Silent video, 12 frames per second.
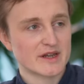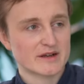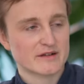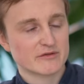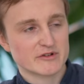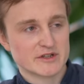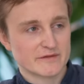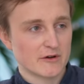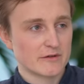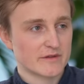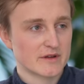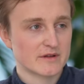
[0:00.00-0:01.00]
the next 3 to
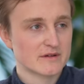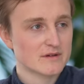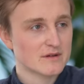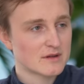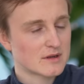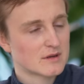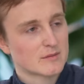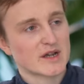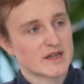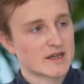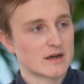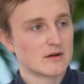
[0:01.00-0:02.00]
5 years
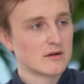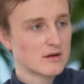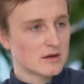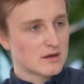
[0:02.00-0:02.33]
panning out?